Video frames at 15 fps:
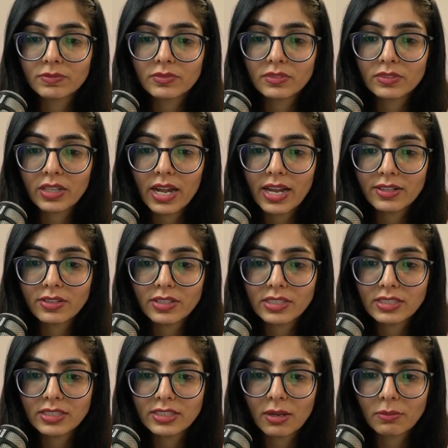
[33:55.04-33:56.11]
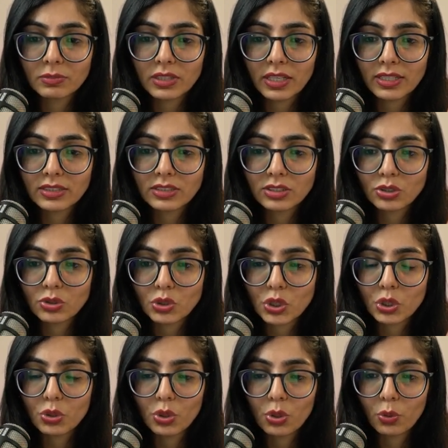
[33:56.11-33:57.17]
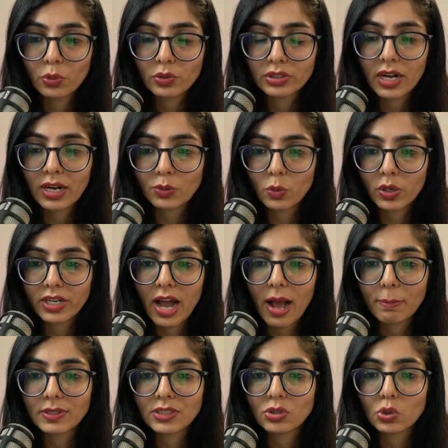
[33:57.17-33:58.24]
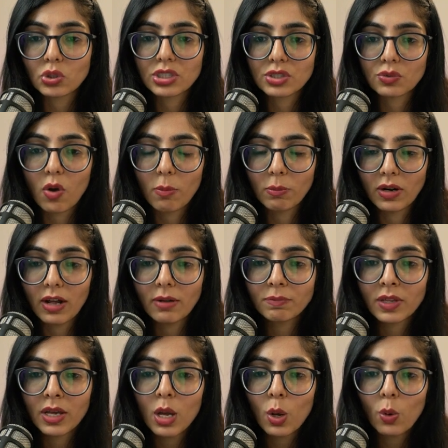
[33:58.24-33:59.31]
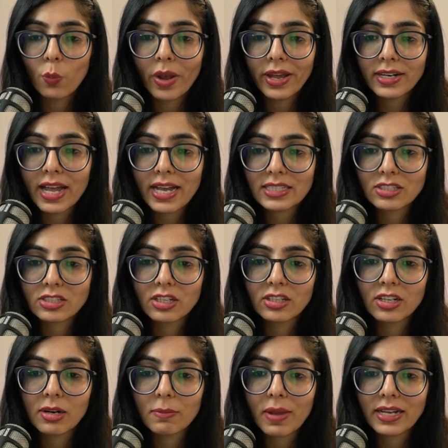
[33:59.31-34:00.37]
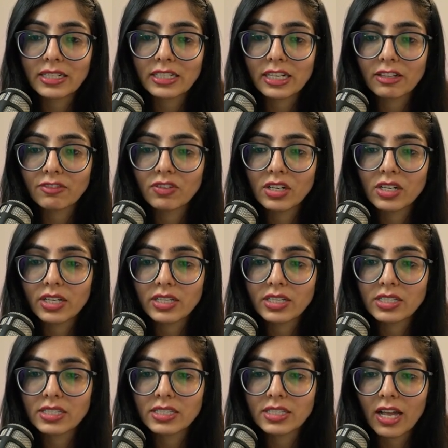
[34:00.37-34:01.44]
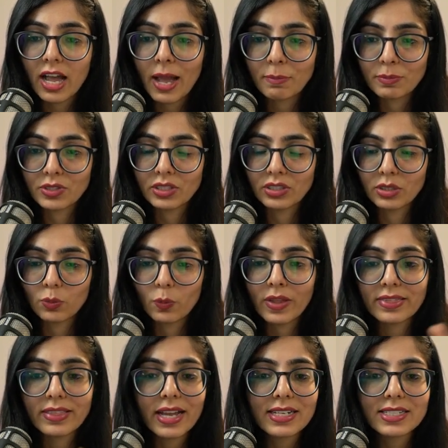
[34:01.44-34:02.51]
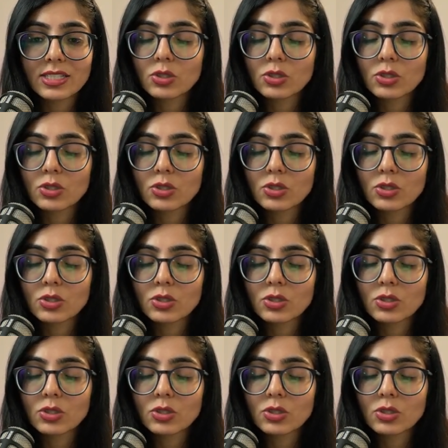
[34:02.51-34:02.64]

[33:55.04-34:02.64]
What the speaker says: there is some things you should know, that what happens to this formula when external magnetic field is absent. When there is